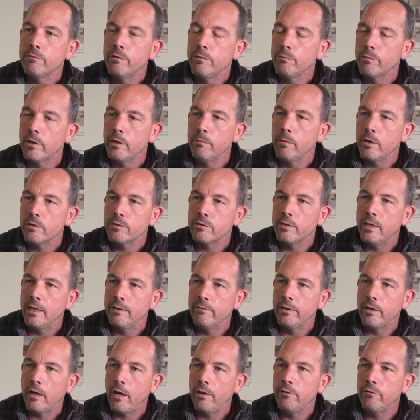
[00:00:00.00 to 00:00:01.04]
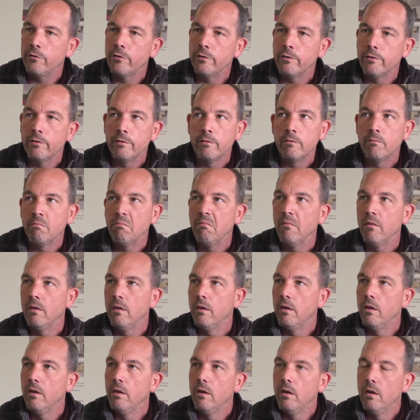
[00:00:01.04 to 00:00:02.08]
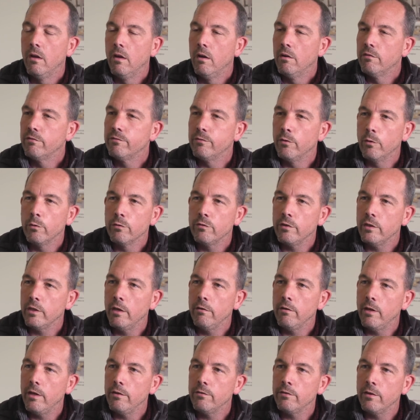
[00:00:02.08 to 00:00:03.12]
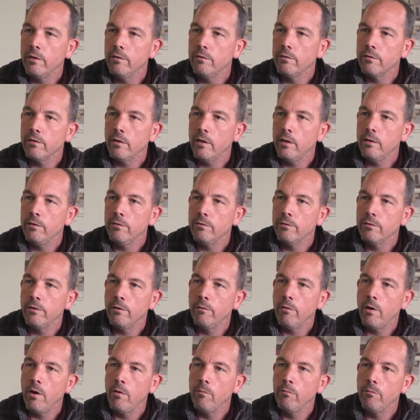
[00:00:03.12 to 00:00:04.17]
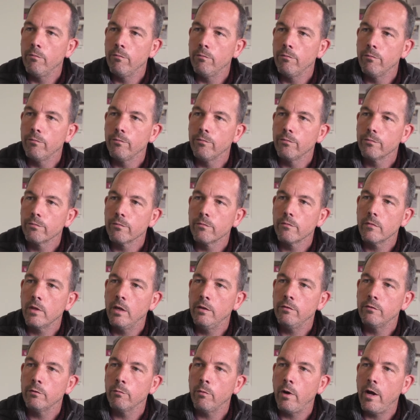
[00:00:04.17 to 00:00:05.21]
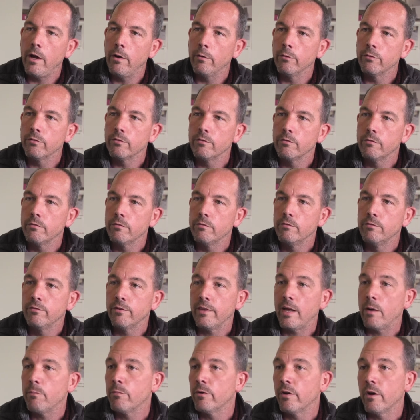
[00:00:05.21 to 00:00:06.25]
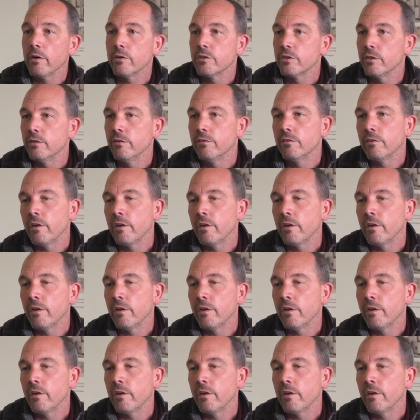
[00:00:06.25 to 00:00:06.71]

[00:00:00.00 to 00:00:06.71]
we've pretty much delivered 140 units into Wales for that production.